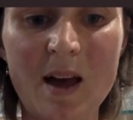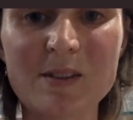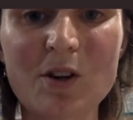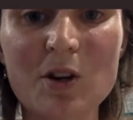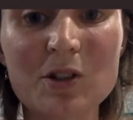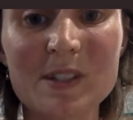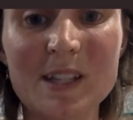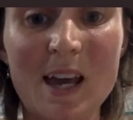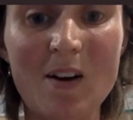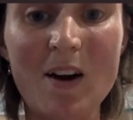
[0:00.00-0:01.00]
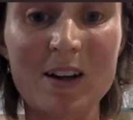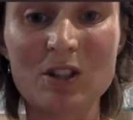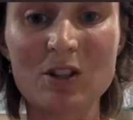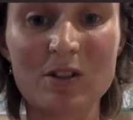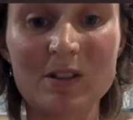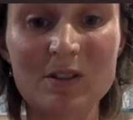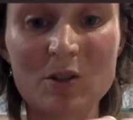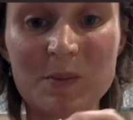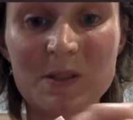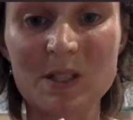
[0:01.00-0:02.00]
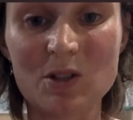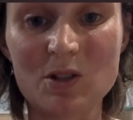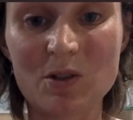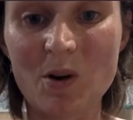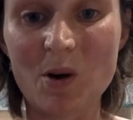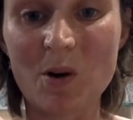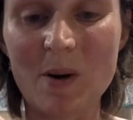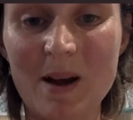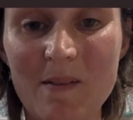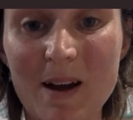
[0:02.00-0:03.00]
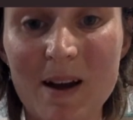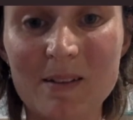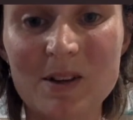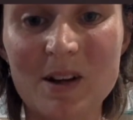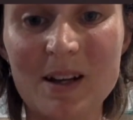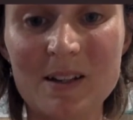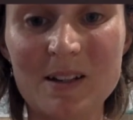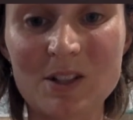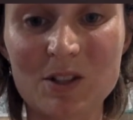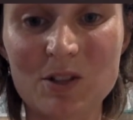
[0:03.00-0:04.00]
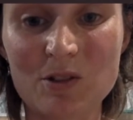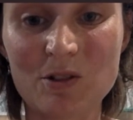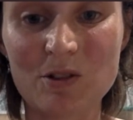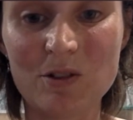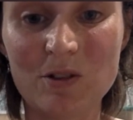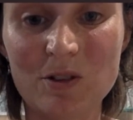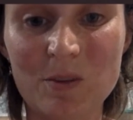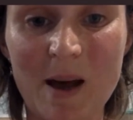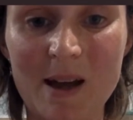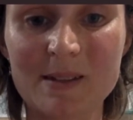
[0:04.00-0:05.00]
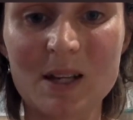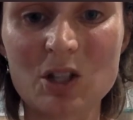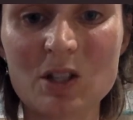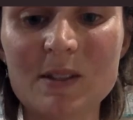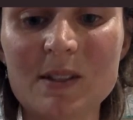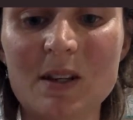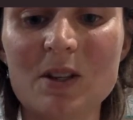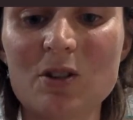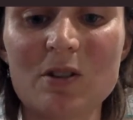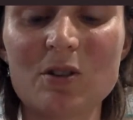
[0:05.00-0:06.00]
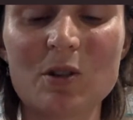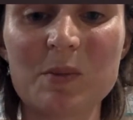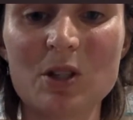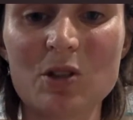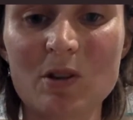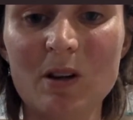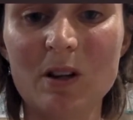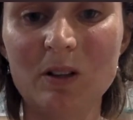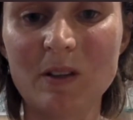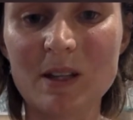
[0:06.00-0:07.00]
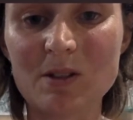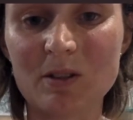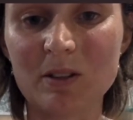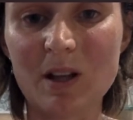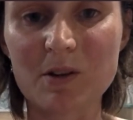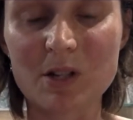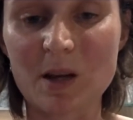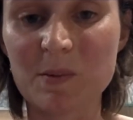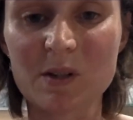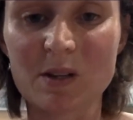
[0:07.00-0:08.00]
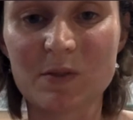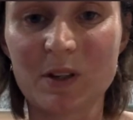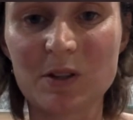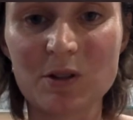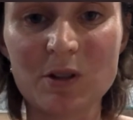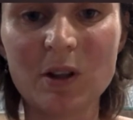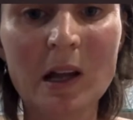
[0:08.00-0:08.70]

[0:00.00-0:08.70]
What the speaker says: So I should say I actually don't top stitch the whole way around. I just do the back sections, and I don't top stitch along these cotton lycra tabs. I just find it too